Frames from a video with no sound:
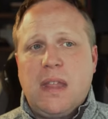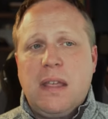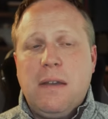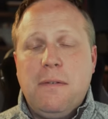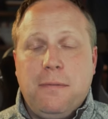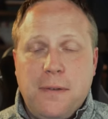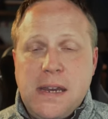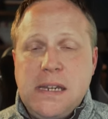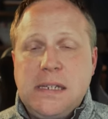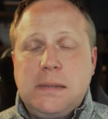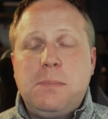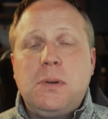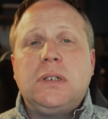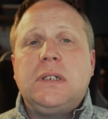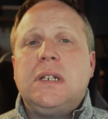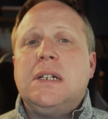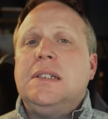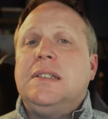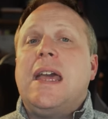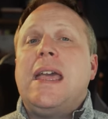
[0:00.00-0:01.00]
Facebook
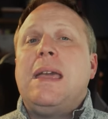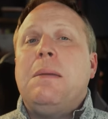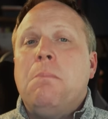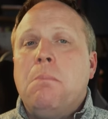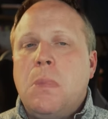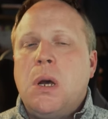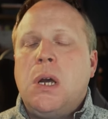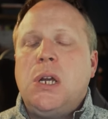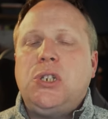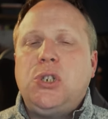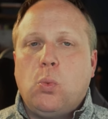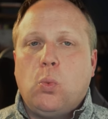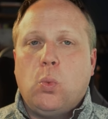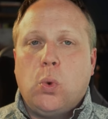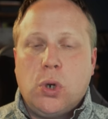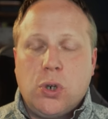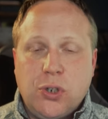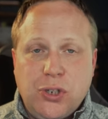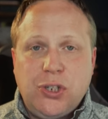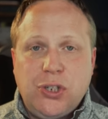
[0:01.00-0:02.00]
does a much
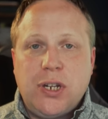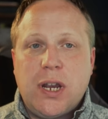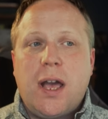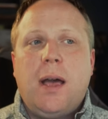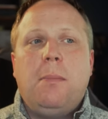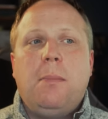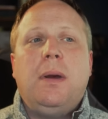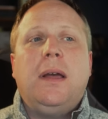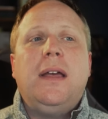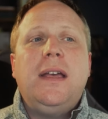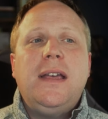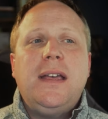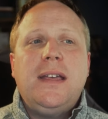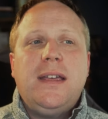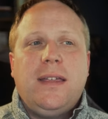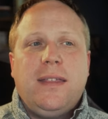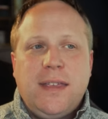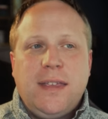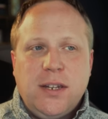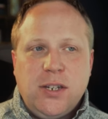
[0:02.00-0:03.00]
worse job
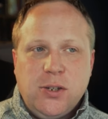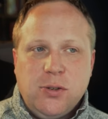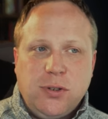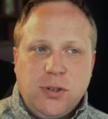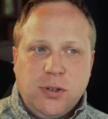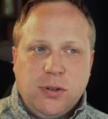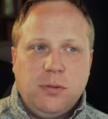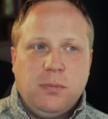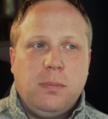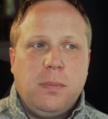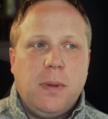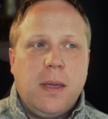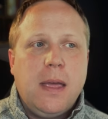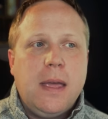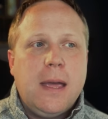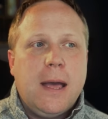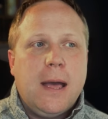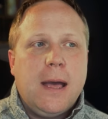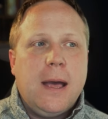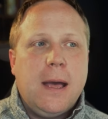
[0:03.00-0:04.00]
than YouTube,
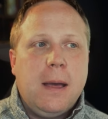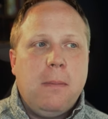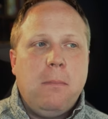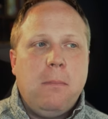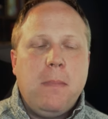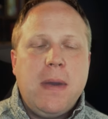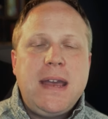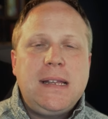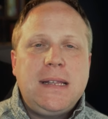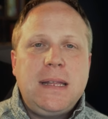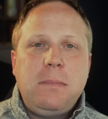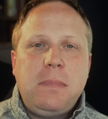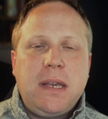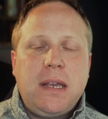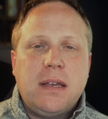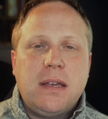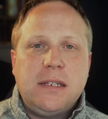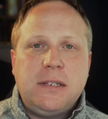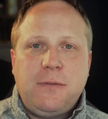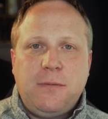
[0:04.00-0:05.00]
um, mainly
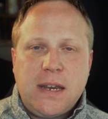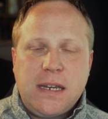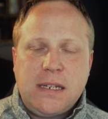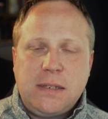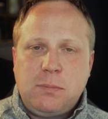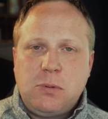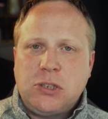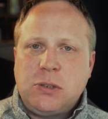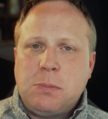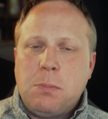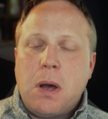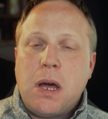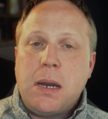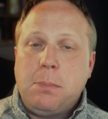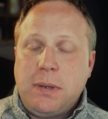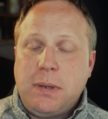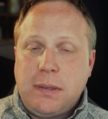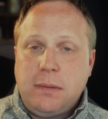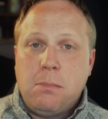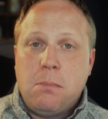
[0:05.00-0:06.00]
because Facebook's
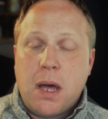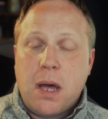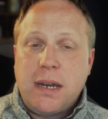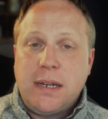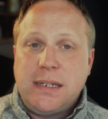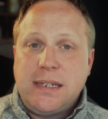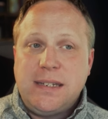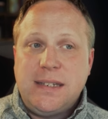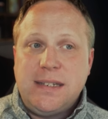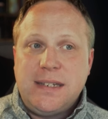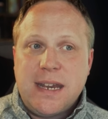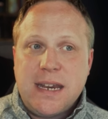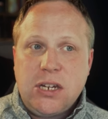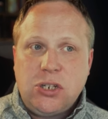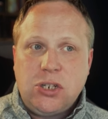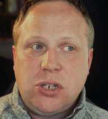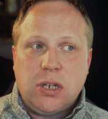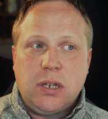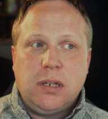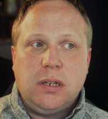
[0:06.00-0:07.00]

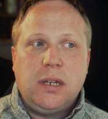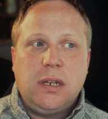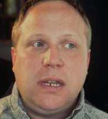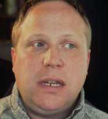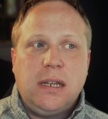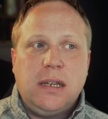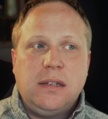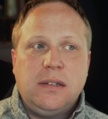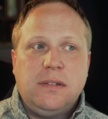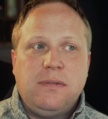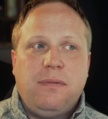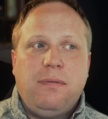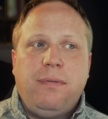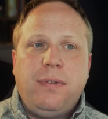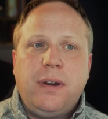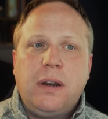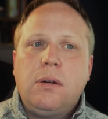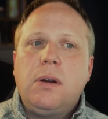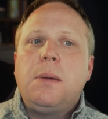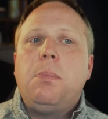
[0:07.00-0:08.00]
monetization is
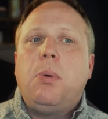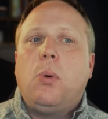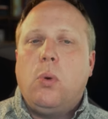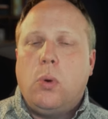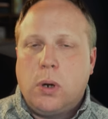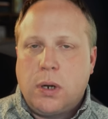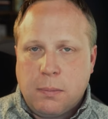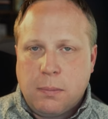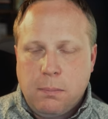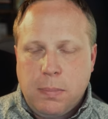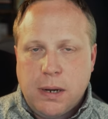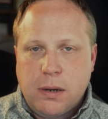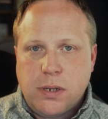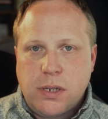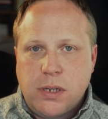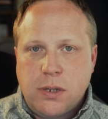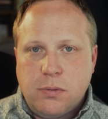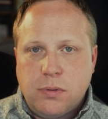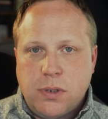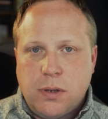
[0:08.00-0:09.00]
very poor compared
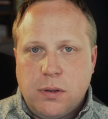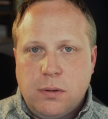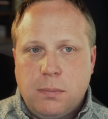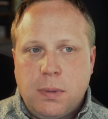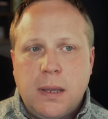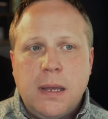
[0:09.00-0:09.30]
to YouTube.